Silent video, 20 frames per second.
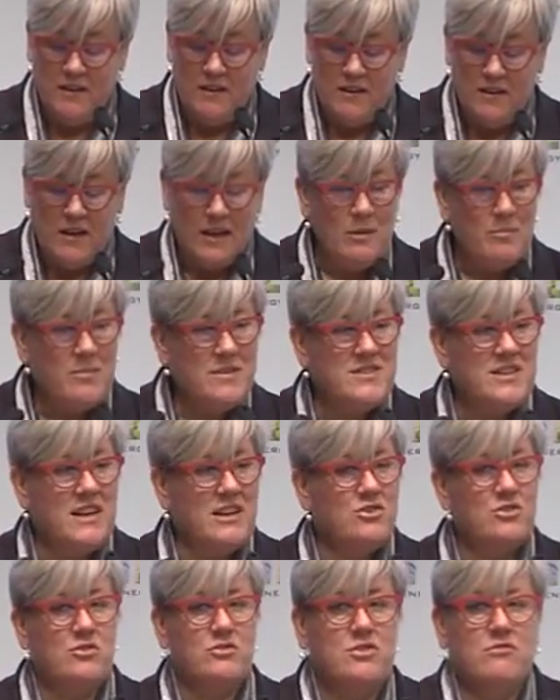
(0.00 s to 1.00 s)
and a
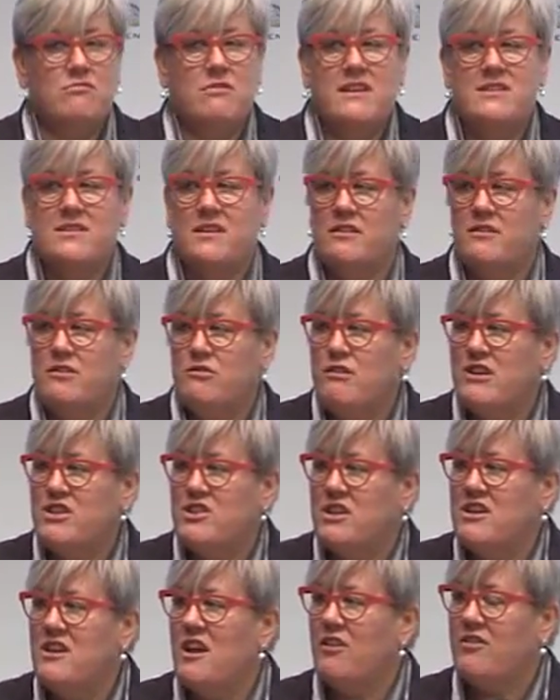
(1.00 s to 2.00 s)
potential to reach
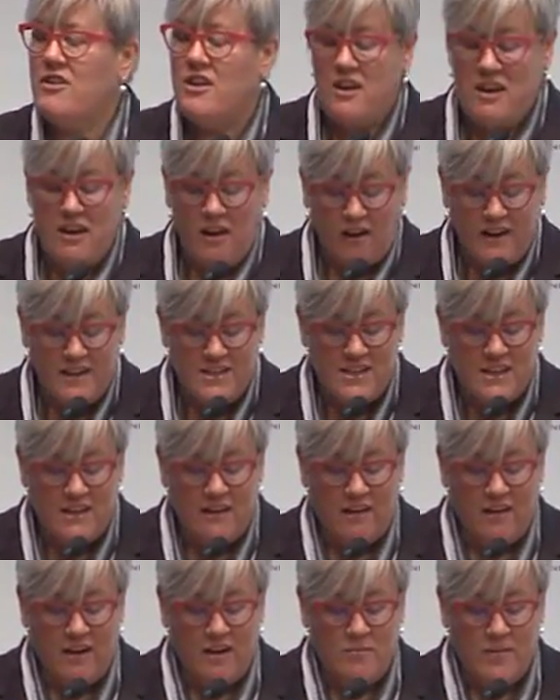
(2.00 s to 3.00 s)
another
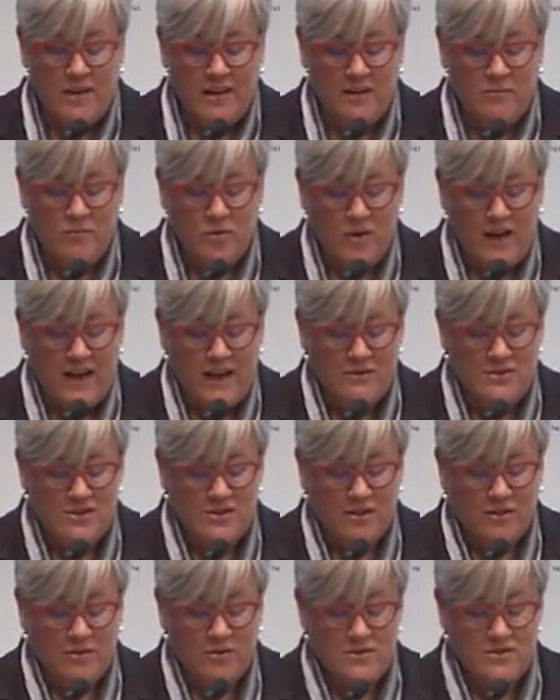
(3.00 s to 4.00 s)
99 million more
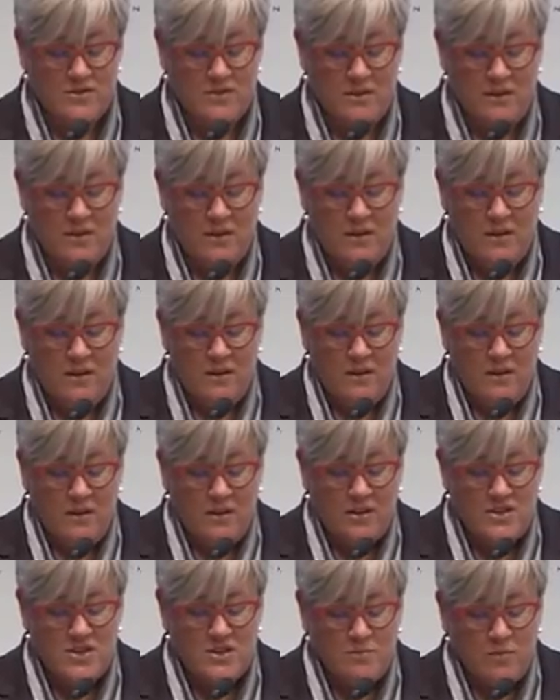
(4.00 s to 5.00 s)
households.
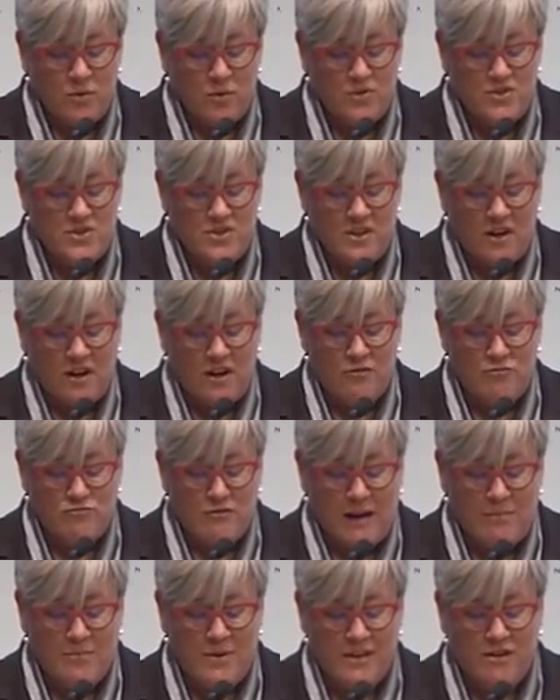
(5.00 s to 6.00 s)
A small start,
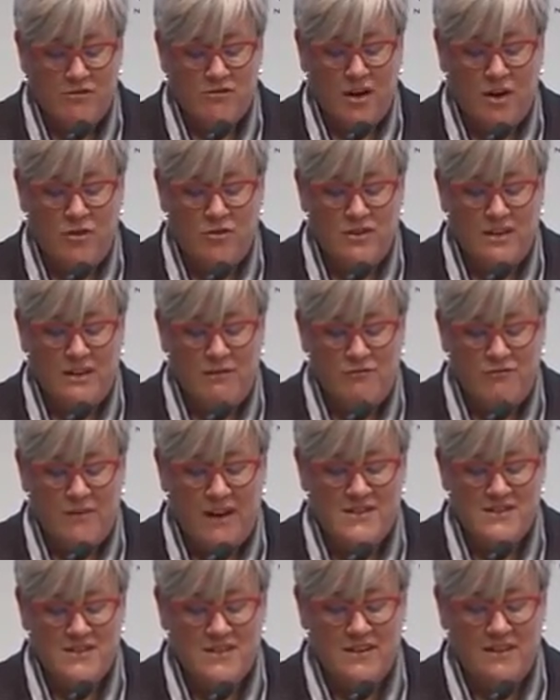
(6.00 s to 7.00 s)
rapid growth, and
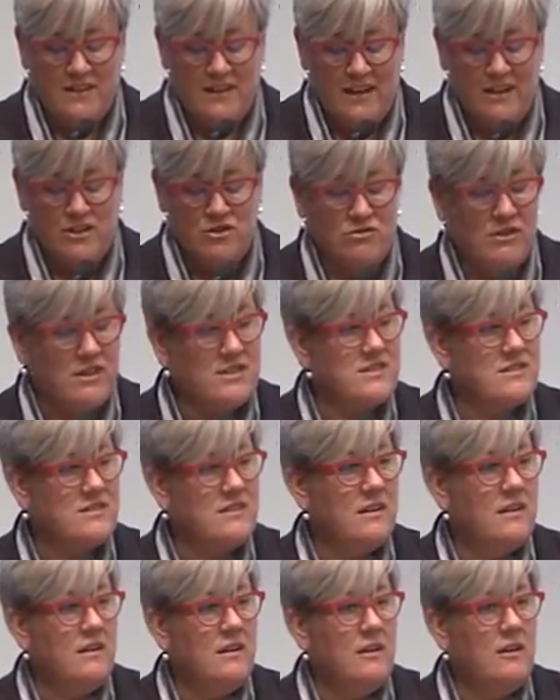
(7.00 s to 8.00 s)
investor interest
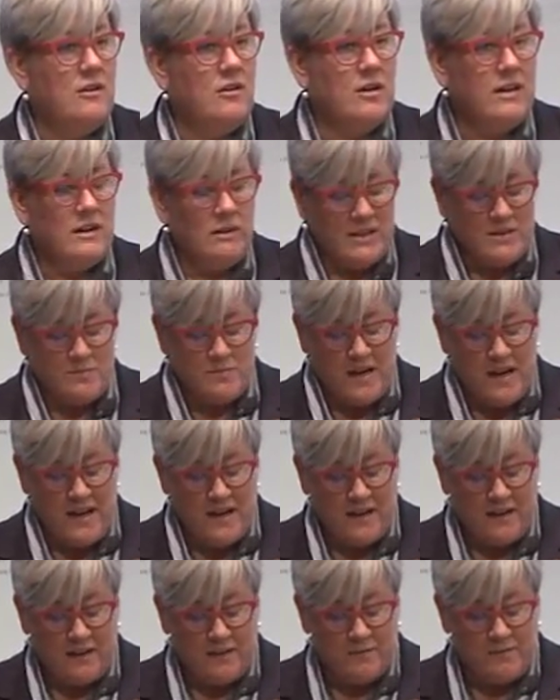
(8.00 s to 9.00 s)
is
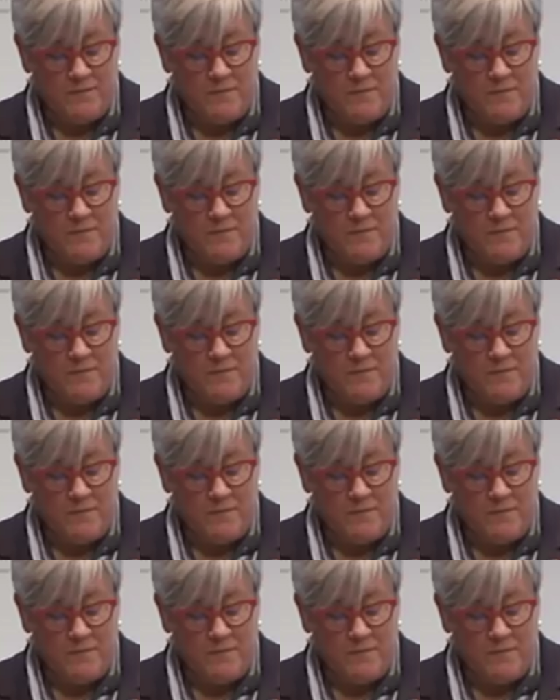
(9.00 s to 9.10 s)
peaking.